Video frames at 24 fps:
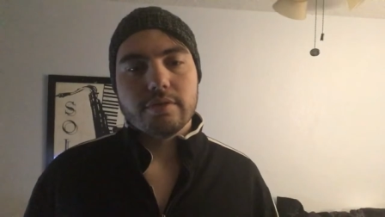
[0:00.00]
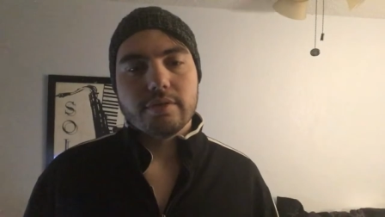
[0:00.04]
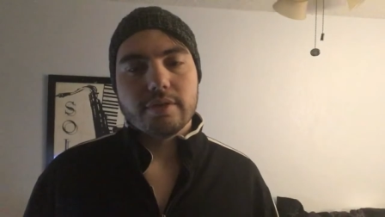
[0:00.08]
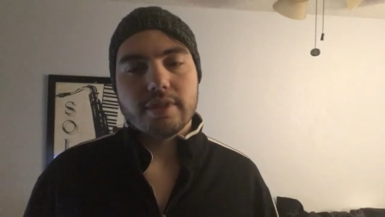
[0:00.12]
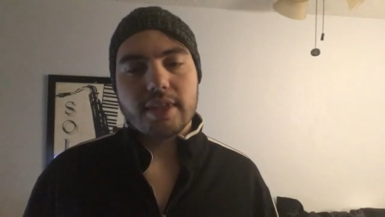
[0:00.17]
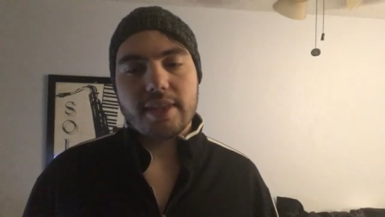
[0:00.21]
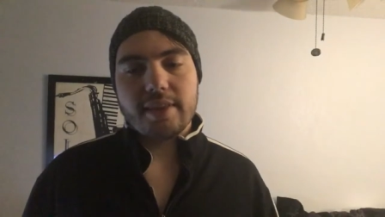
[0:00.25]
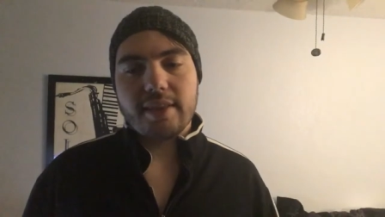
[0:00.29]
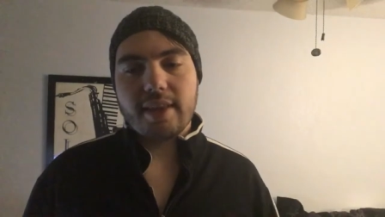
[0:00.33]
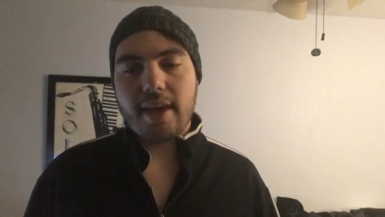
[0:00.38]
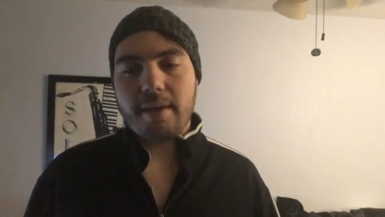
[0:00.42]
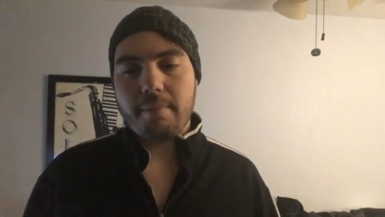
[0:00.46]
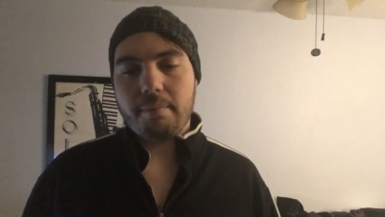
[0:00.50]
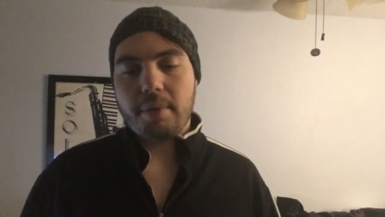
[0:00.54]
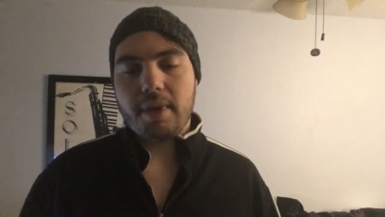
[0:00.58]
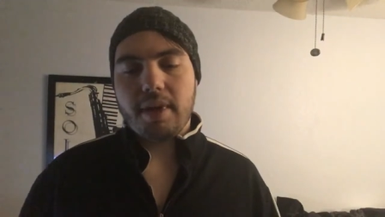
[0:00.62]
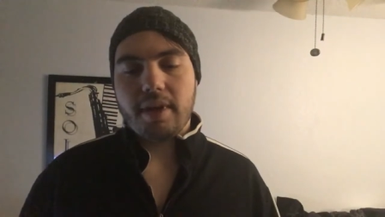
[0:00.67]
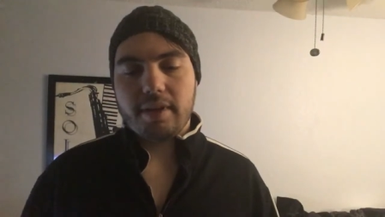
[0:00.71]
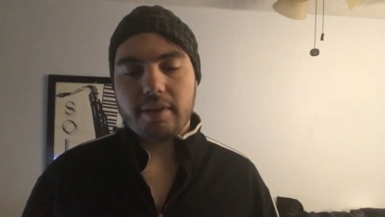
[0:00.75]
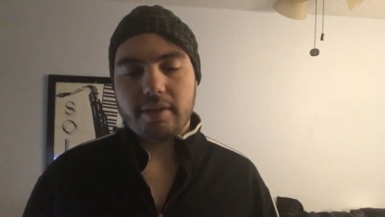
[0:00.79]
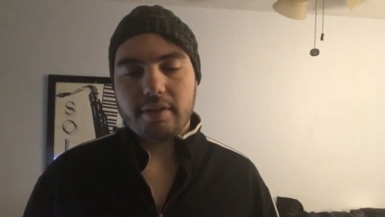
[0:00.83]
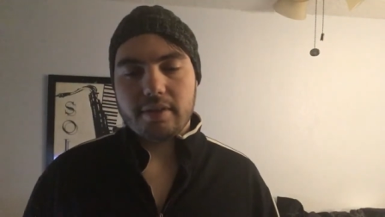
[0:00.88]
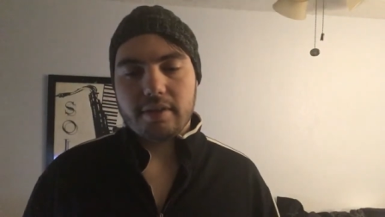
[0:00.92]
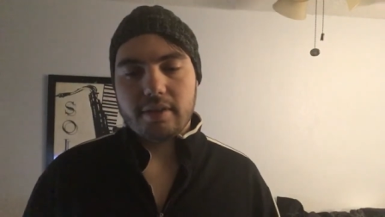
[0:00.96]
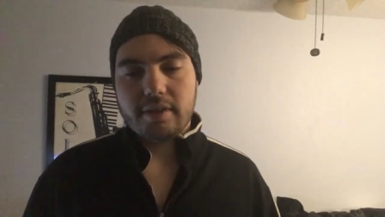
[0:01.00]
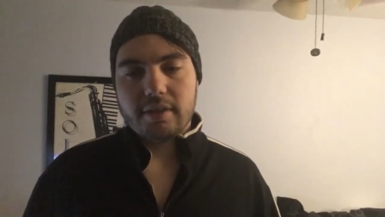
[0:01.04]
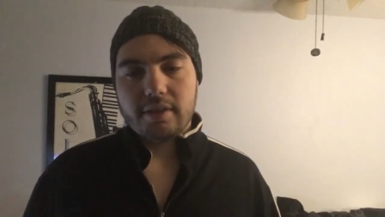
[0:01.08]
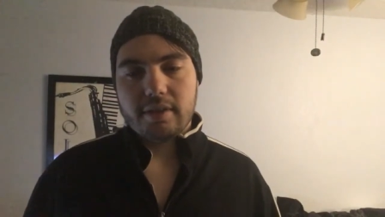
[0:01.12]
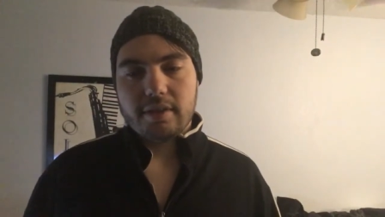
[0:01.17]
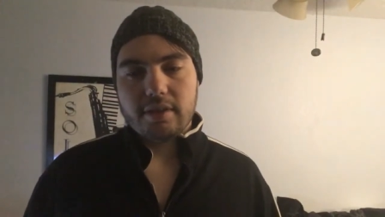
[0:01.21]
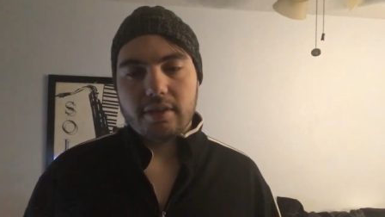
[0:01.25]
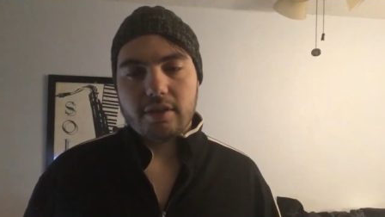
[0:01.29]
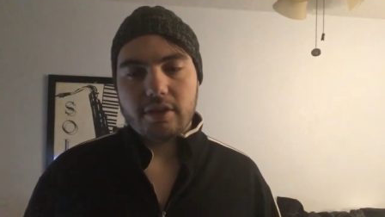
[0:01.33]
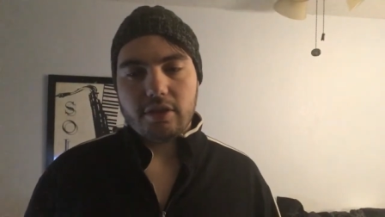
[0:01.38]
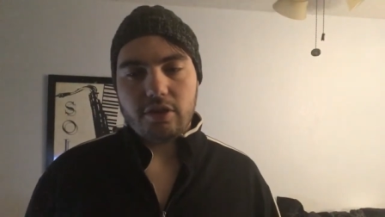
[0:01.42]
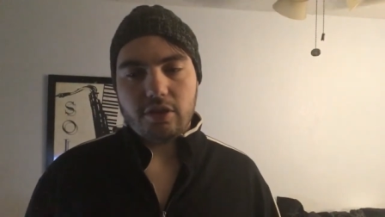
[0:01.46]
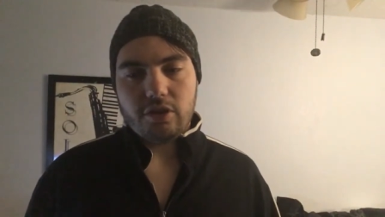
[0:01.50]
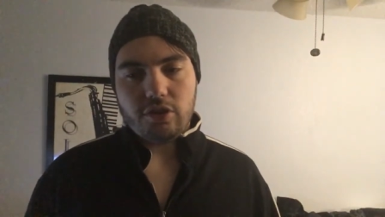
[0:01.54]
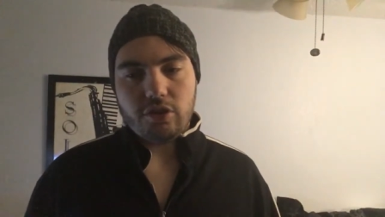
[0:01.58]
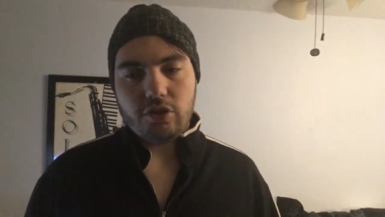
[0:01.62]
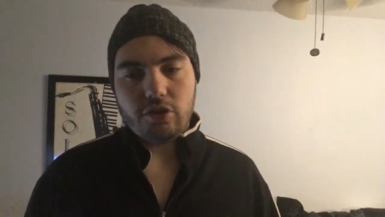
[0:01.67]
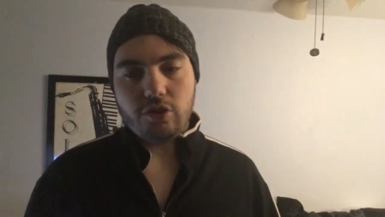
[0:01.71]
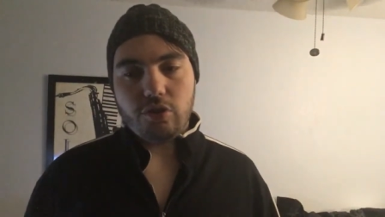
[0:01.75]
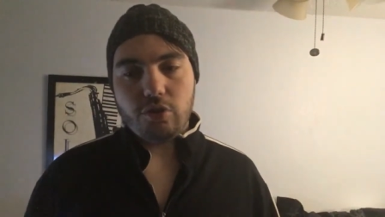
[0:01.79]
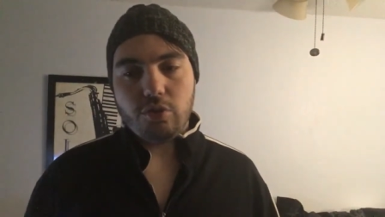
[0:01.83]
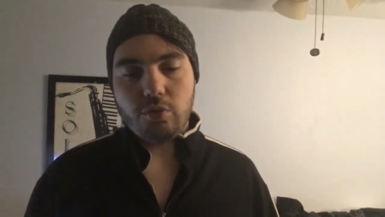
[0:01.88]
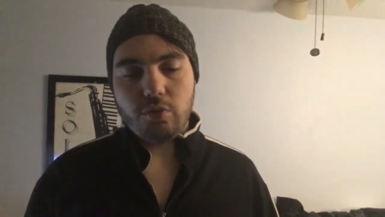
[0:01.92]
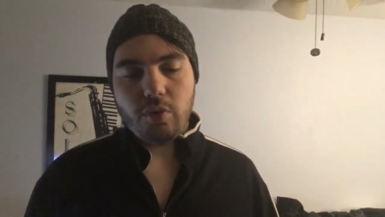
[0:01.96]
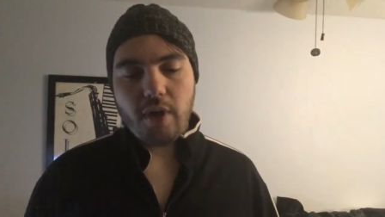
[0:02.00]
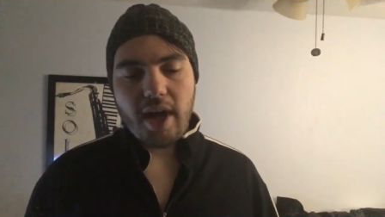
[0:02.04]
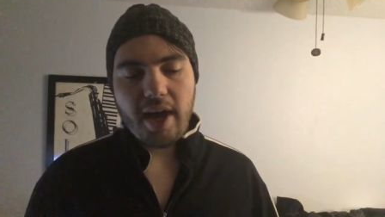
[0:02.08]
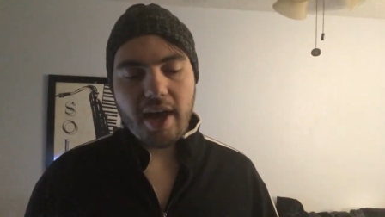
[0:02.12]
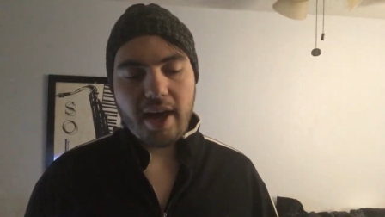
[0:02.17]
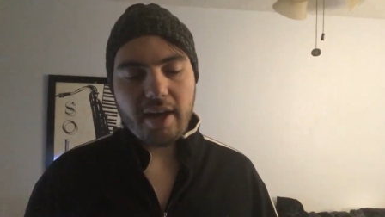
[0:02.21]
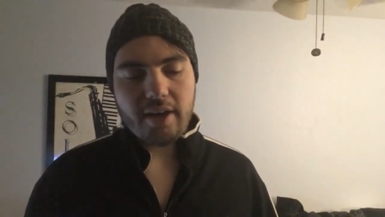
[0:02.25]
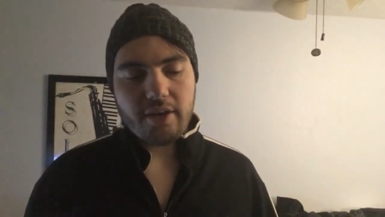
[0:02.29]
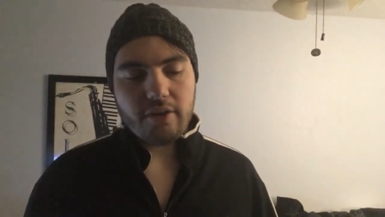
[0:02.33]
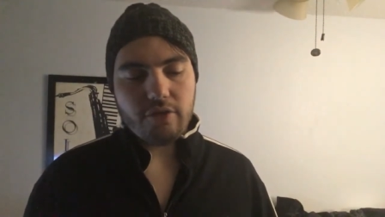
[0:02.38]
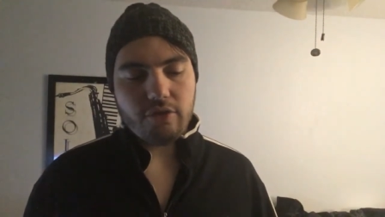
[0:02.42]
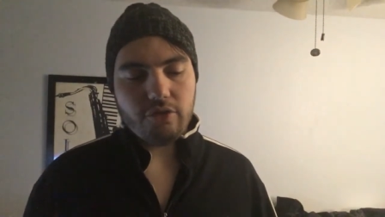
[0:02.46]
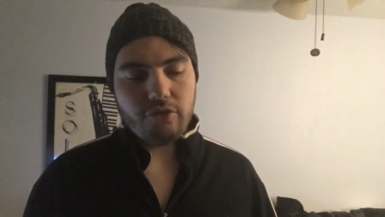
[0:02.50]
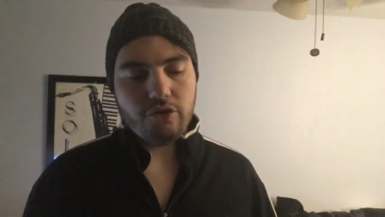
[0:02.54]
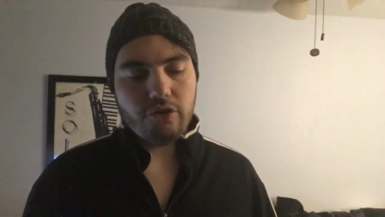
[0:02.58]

In that minute, you had